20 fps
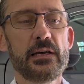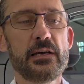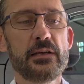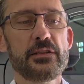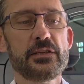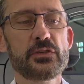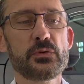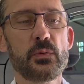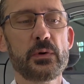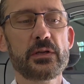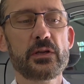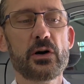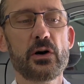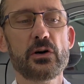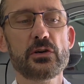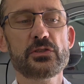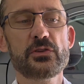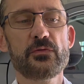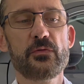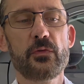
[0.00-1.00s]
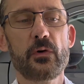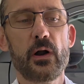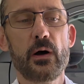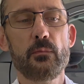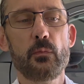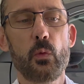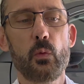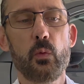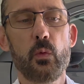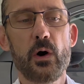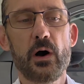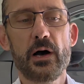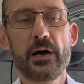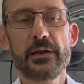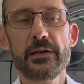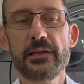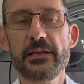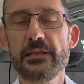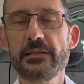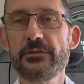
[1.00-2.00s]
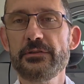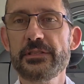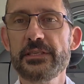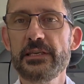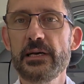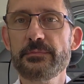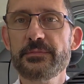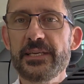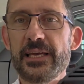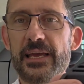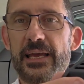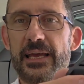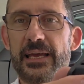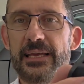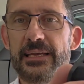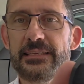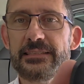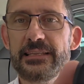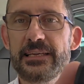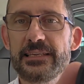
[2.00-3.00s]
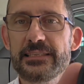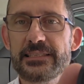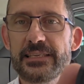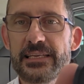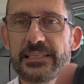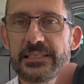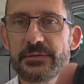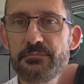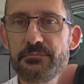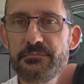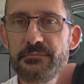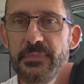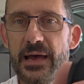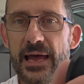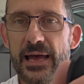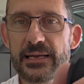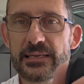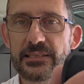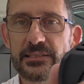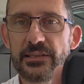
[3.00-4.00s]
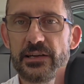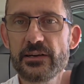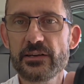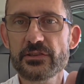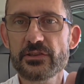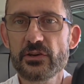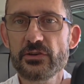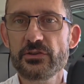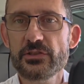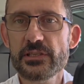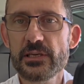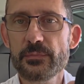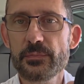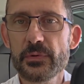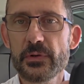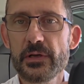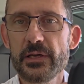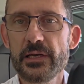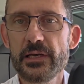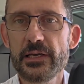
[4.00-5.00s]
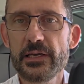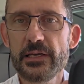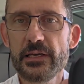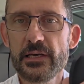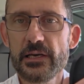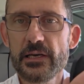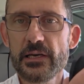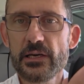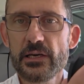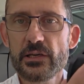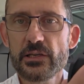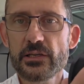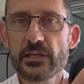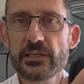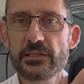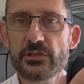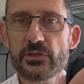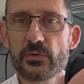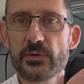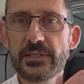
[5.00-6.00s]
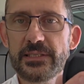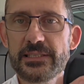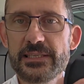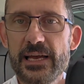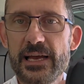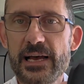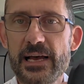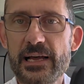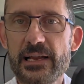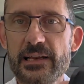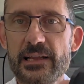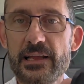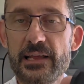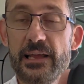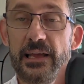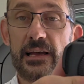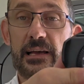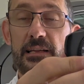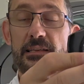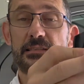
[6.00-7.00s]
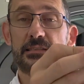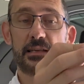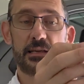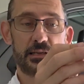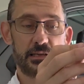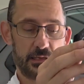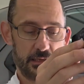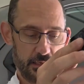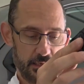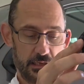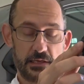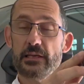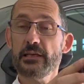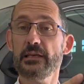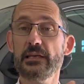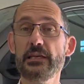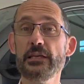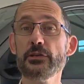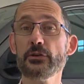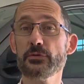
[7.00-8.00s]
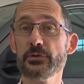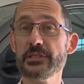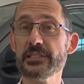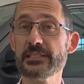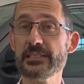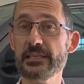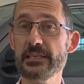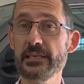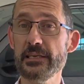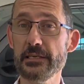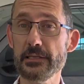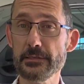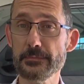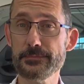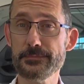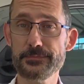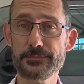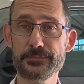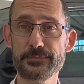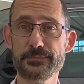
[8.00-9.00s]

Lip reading: This one goes from 1, and you see up to 8, and then it says max there. So you simply can twist that and increase the heat.